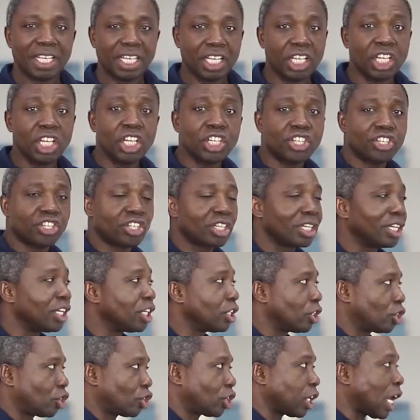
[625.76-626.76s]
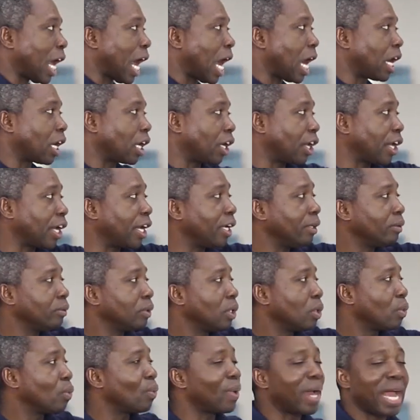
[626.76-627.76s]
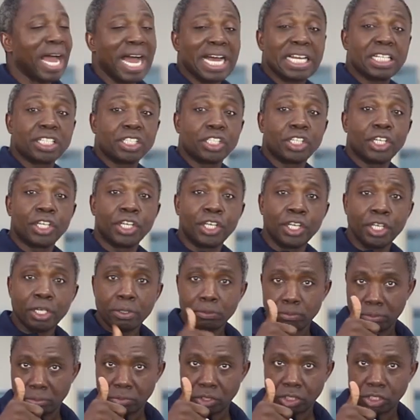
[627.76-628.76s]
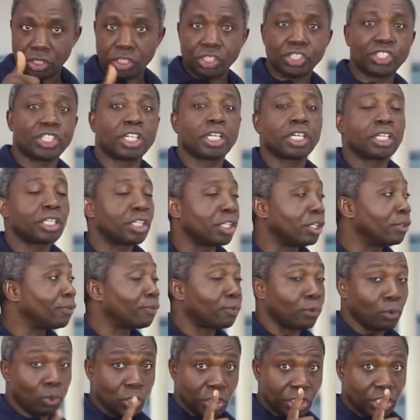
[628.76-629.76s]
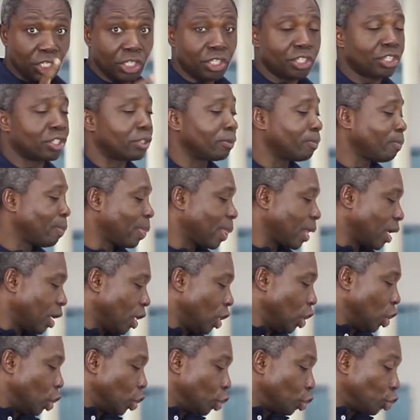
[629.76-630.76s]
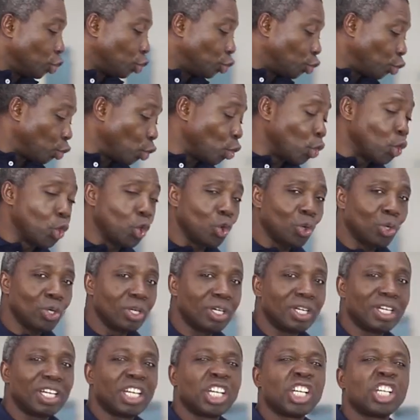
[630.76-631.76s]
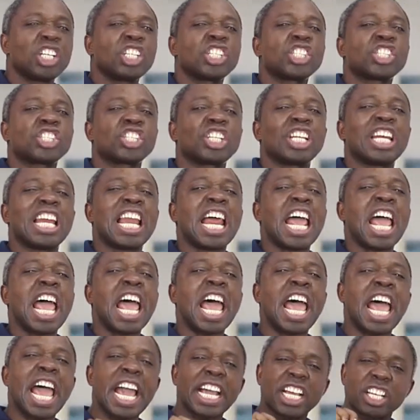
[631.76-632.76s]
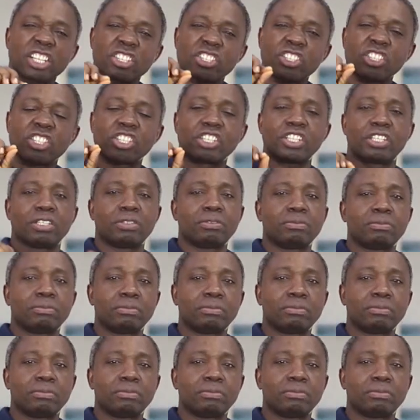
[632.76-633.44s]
ich schlage, we had the I, the initial I for ich. Du schlägst.